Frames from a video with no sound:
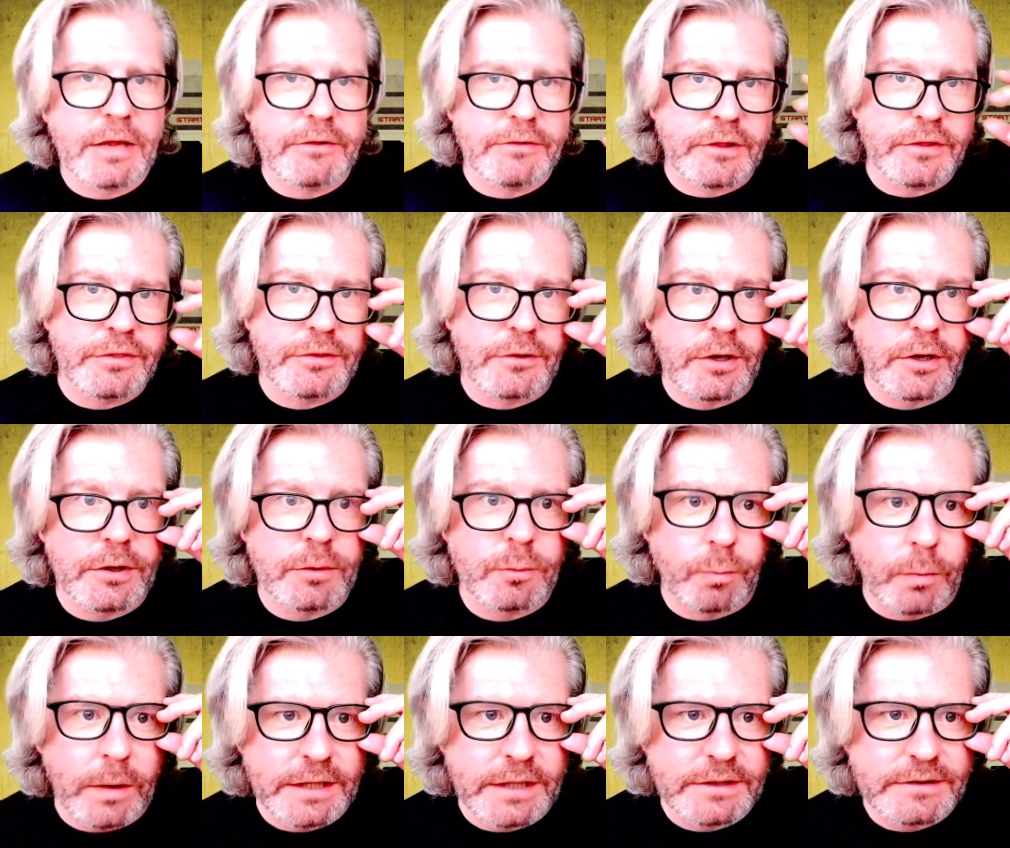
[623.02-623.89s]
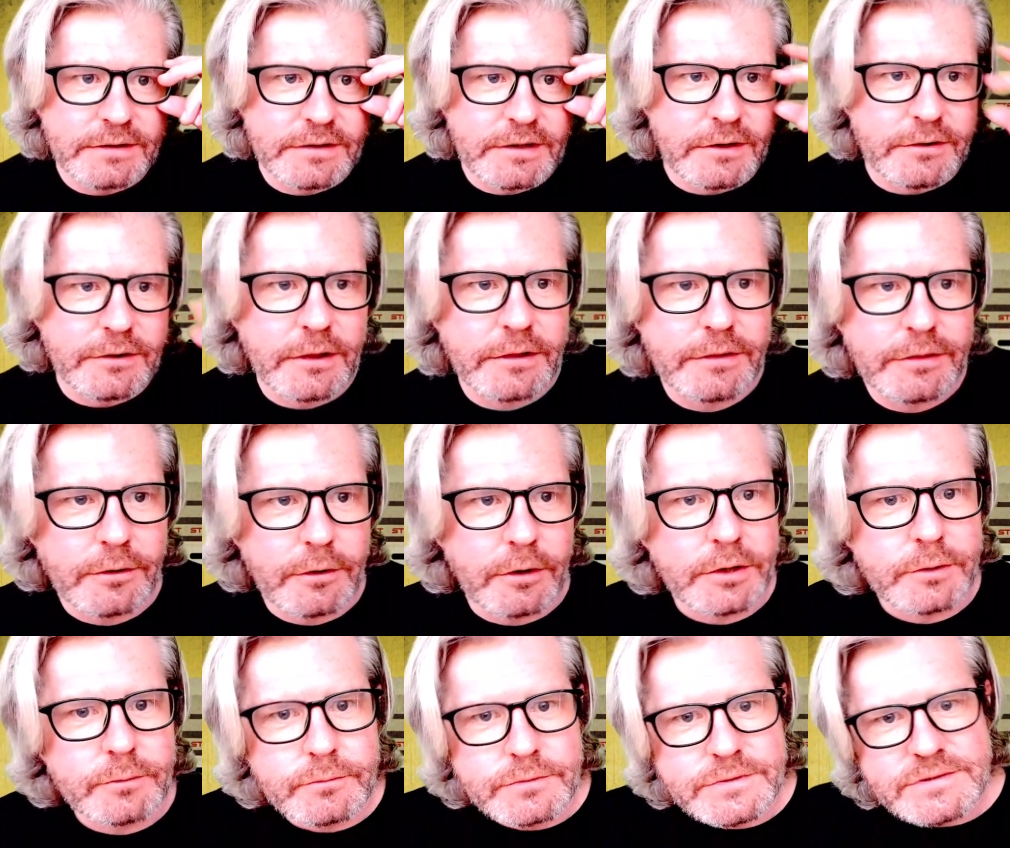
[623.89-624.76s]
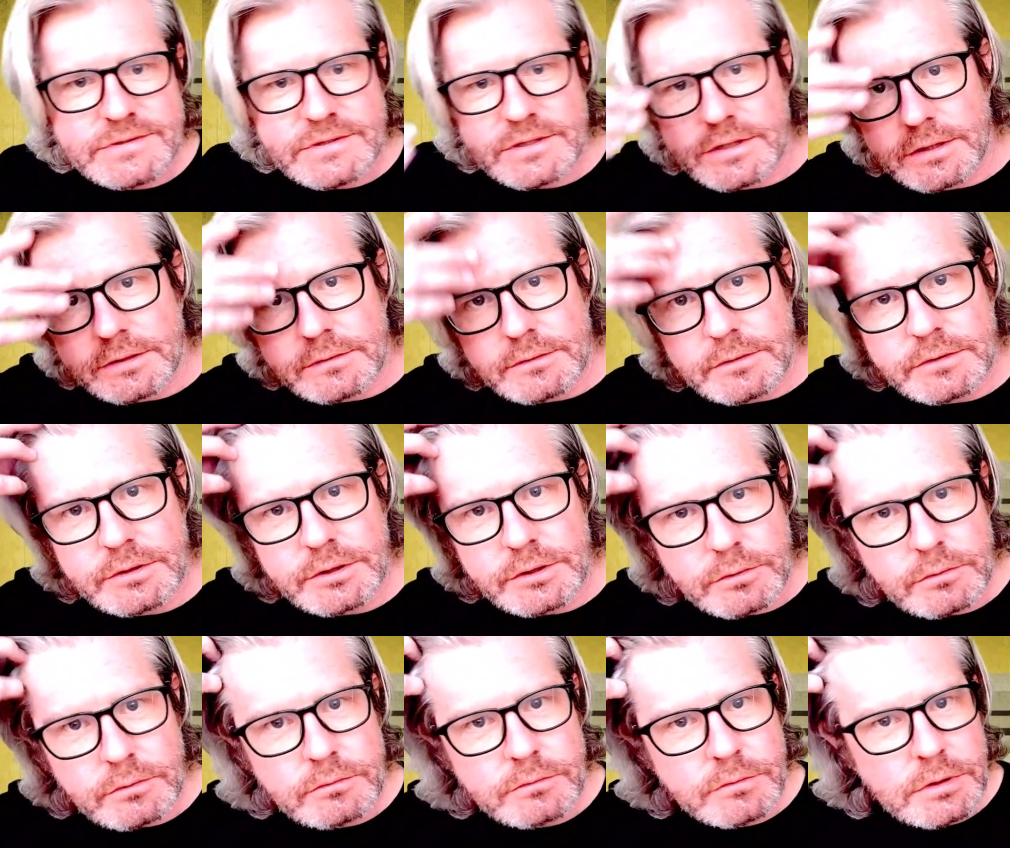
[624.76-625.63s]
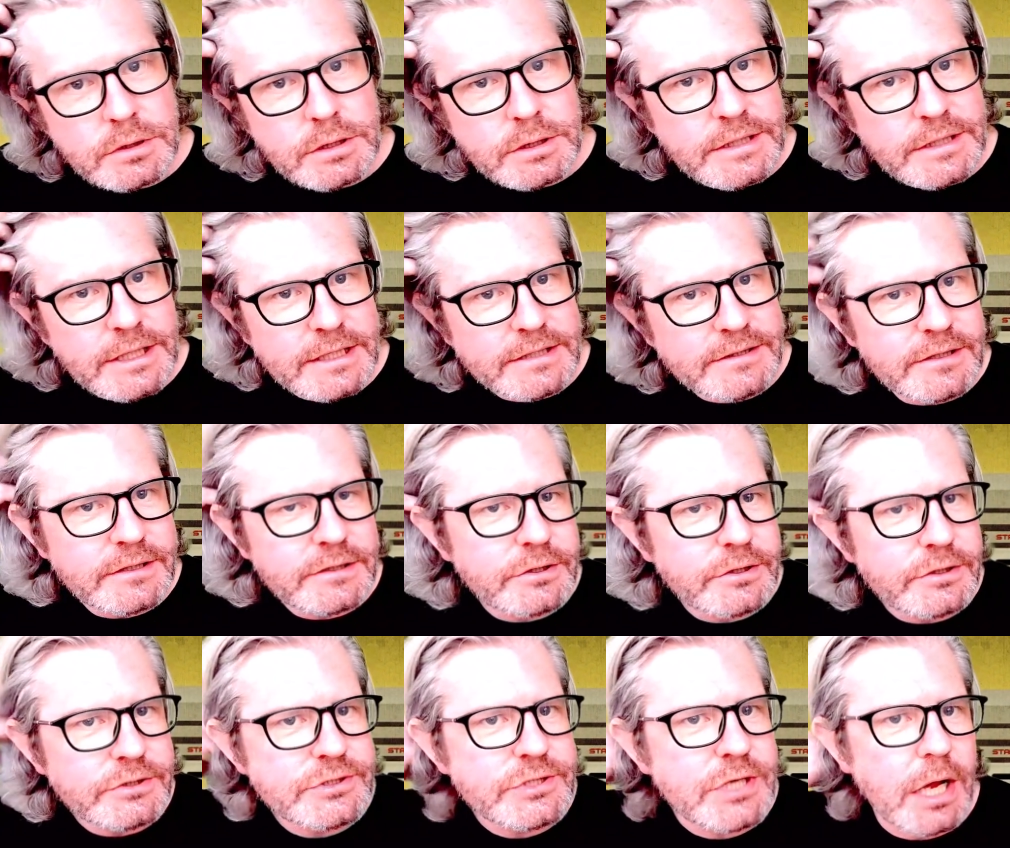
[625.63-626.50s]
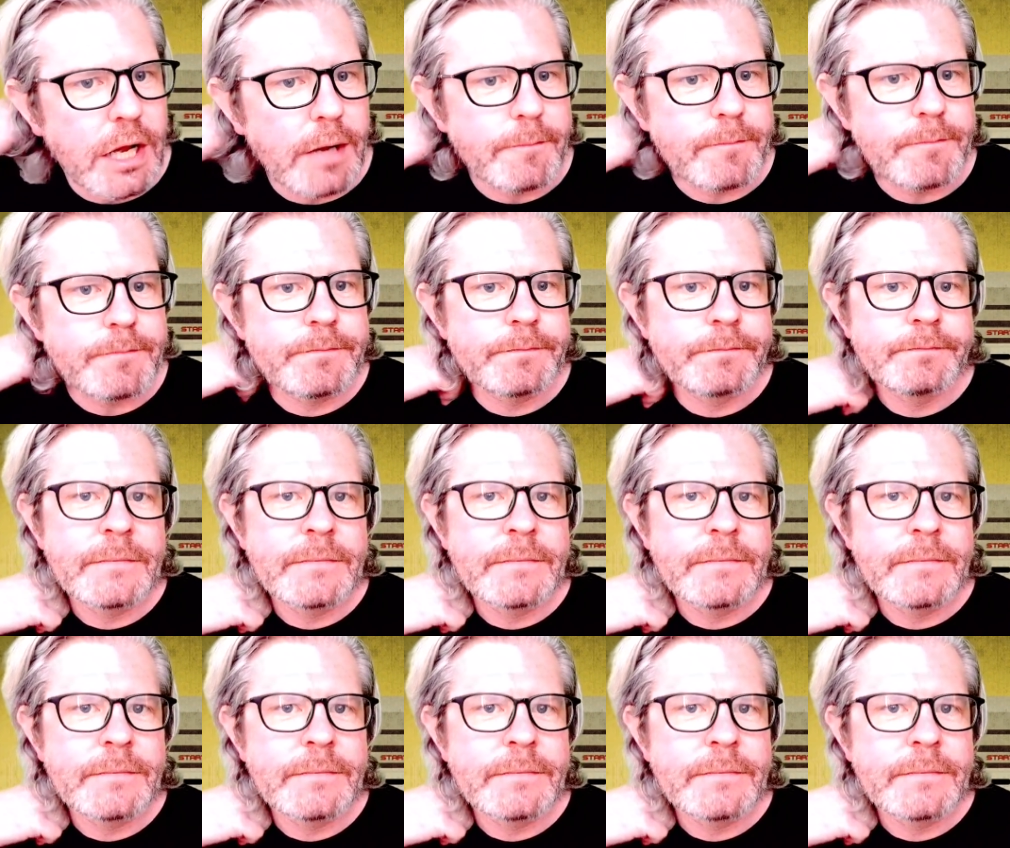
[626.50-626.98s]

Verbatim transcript: how they thought it went and that they thought it was, uh, you know, I did a good job.